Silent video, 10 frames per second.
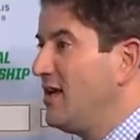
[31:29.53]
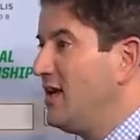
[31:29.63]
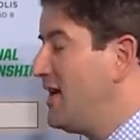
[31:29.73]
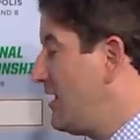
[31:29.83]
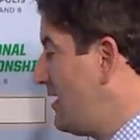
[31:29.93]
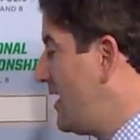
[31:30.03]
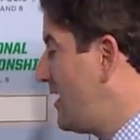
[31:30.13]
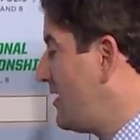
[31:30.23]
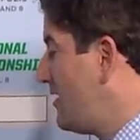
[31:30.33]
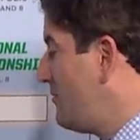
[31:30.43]
in L A
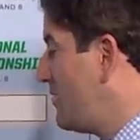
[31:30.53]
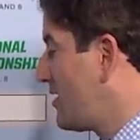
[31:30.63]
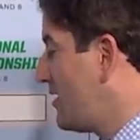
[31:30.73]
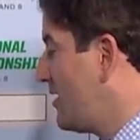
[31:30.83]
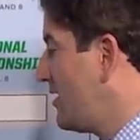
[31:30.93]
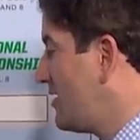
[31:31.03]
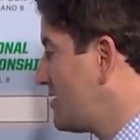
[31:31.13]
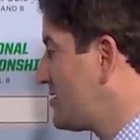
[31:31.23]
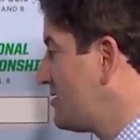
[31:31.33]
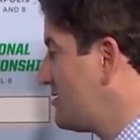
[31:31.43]

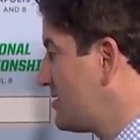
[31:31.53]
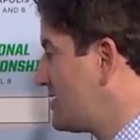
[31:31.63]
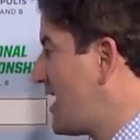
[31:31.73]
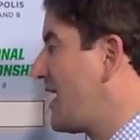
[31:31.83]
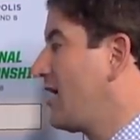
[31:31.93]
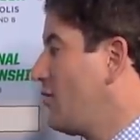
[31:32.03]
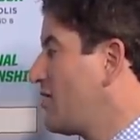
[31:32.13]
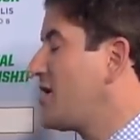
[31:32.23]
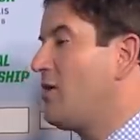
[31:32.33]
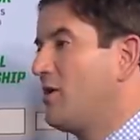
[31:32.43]
because Gonzaga, we
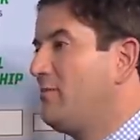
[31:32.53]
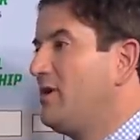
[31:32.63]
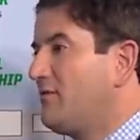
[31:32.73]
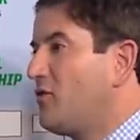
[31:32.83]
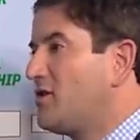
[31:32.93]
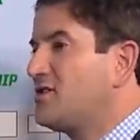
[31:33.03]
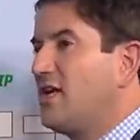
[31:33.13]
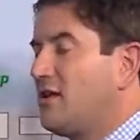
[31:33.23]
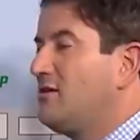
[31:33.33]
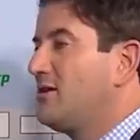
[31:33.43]
thought, would have beaten Florida State.
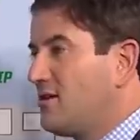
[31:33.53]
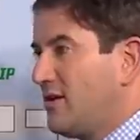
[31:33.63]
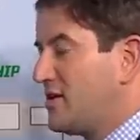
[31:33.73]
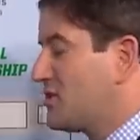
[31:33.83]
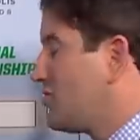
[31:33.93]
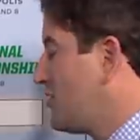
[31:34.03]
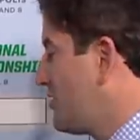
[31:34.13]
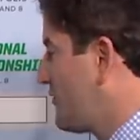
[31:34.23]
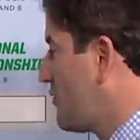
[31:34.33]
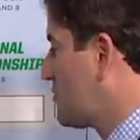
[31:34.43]
Killian Tillie, I just told you,
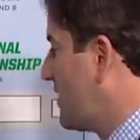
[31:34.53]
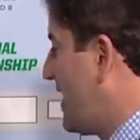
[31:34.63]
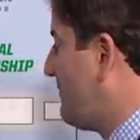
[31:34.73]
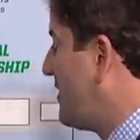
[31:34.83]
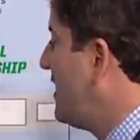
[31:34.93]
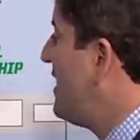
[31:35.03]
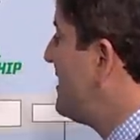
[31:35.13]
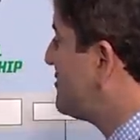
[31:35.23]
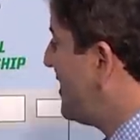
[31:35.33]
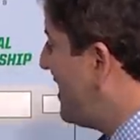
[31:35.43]
of course, what happened.
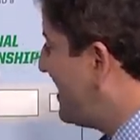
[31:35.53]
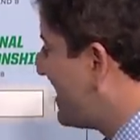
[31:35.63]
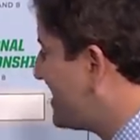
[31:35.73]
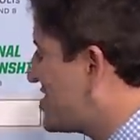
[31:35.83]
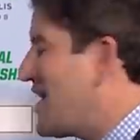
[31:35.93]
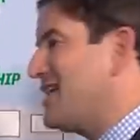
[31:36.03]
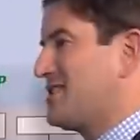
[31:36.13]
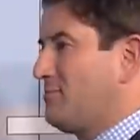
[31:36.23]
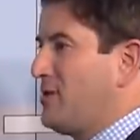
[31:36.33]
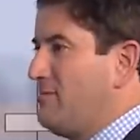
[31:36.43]
So they didn't get a chance
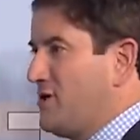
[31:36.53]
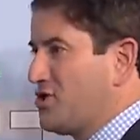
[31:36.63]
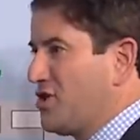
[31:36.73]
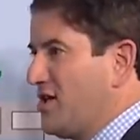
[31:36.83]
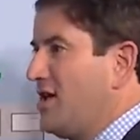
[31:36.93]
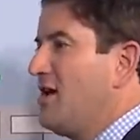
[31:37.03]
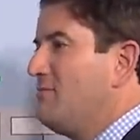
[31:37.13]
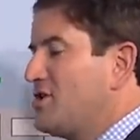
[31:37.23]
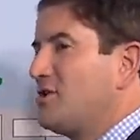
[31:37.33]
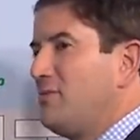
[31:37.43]
to play Michigan.
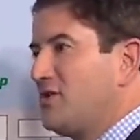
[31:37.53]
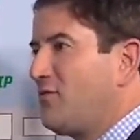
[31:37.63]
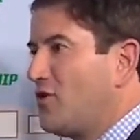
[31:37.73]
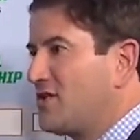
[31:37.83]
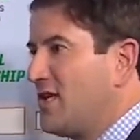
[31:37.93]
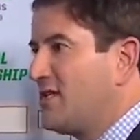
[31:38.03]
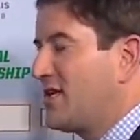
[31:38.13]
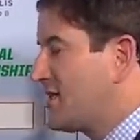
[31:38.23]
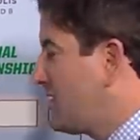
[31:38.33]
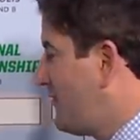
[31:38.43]
Michigan beats Florida State to
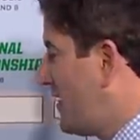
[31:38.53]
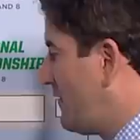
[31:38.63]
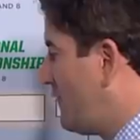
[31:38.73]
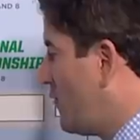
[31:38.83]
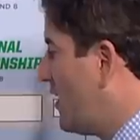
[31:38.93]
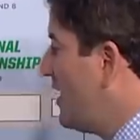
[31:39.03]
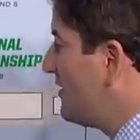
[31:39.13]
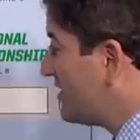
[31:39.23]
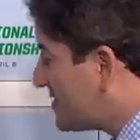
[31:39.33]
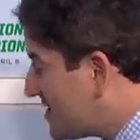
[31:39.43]
get to the Final Four.
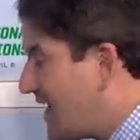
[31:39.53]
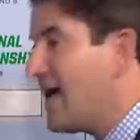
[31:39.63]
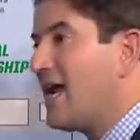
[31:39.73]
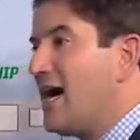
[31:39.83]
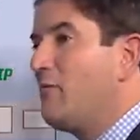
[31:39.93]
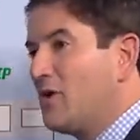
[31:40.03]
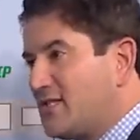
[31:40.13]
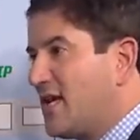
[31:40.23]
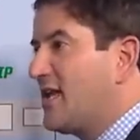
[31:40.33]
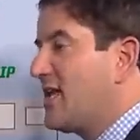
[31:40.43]
This is in Anaheim, once
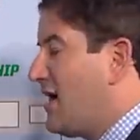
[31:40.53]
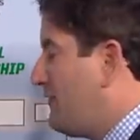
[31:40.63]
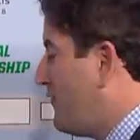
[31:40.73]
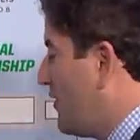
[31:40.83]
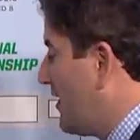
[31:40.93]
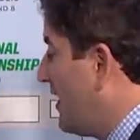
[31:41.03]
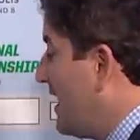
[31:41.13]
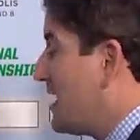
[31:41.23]
again in California.